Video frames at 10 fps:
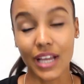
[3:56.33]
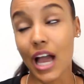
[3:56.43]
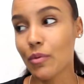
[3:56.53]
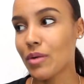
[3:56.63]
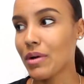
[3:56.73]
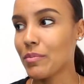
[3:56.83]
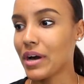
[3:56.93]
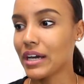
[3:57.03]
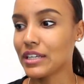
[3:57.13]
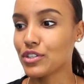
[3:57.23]
I want my
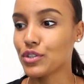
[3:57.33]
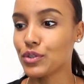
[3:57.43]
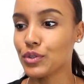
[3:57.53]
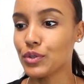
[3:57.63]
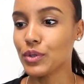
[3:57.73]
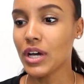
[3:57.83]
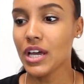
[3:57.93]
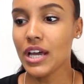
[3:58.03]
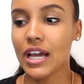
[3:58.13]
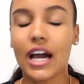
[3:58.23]
body to
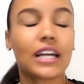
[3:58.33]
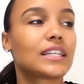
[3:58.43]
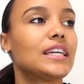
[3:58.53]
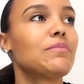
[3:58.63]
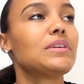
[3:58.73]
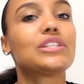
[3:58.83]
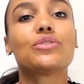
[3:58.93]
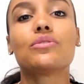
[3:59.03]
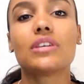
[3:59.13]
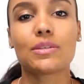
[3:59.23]
get me
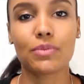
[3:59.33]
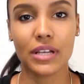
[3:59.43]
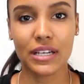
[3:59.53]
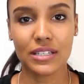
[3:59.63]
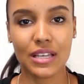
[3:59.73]
to this place.